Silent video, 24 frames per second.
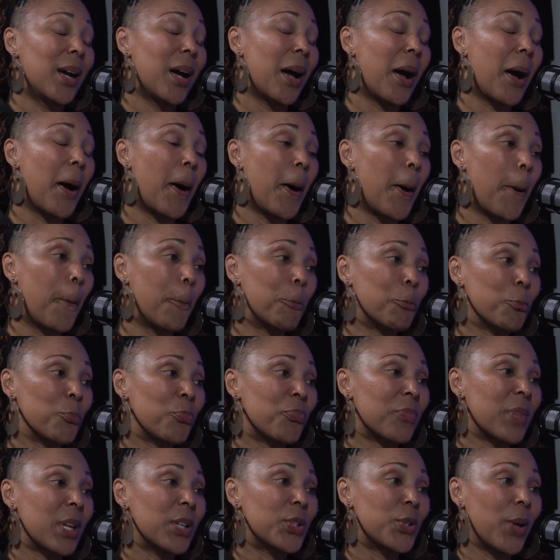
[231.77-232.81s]

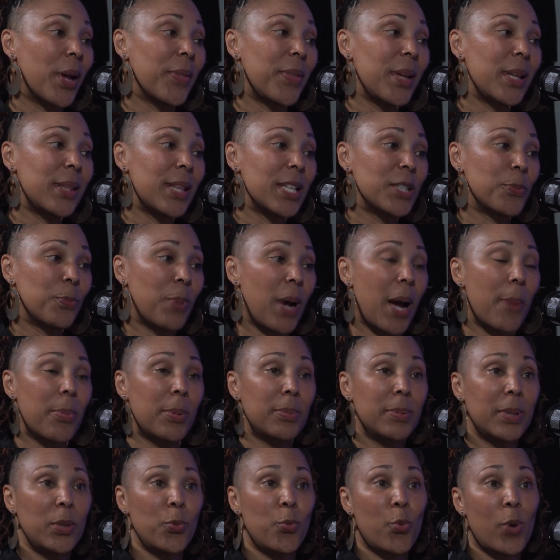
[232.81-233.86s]
So I think that's
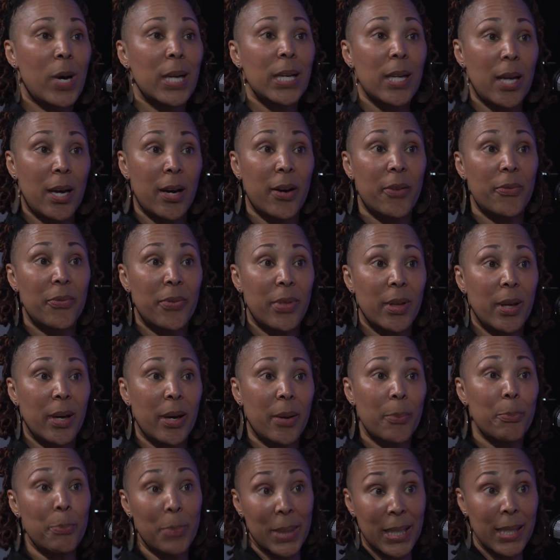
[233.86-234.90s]
probably one of
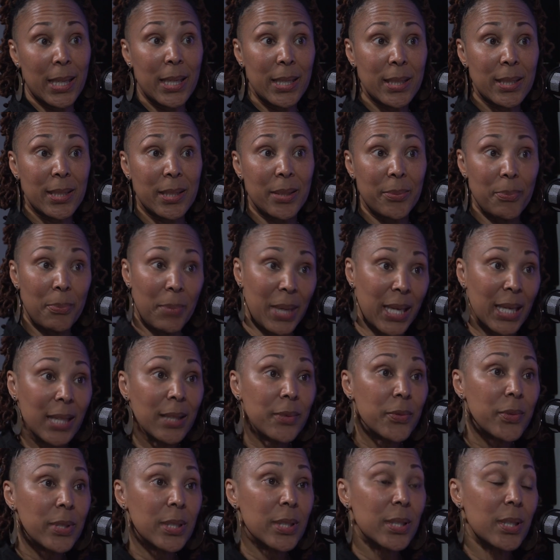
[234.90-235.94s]
the biggest
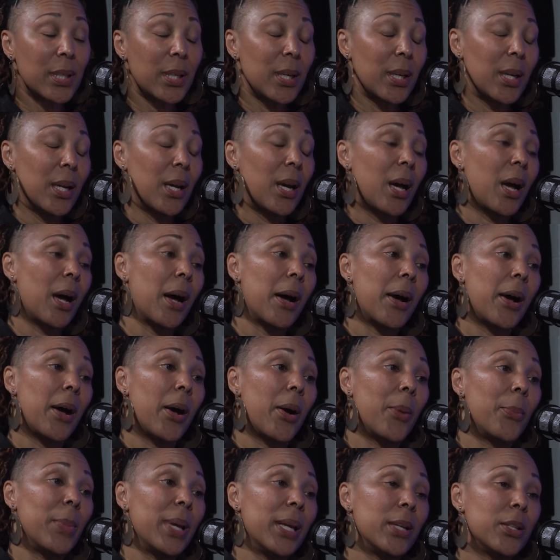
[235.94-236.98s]
myths.
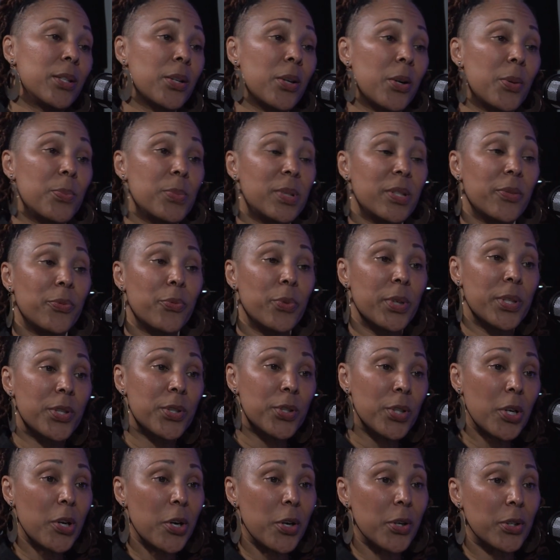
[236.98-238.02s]
In terms of
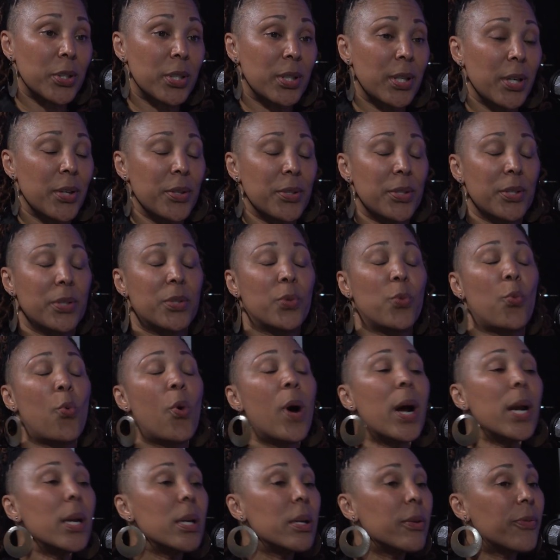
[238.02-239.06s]
research, there's this
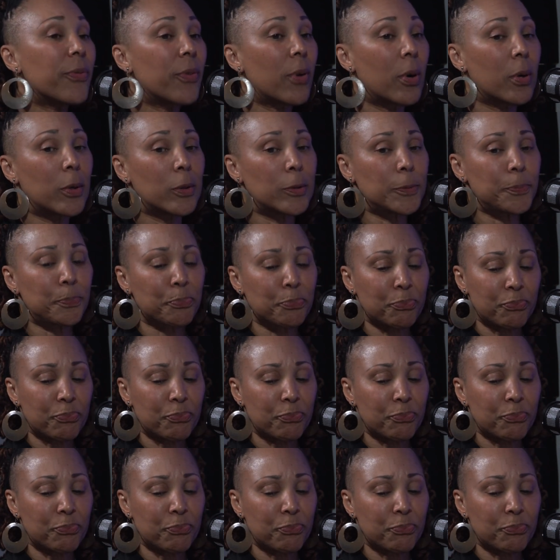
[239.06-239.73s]
wonderful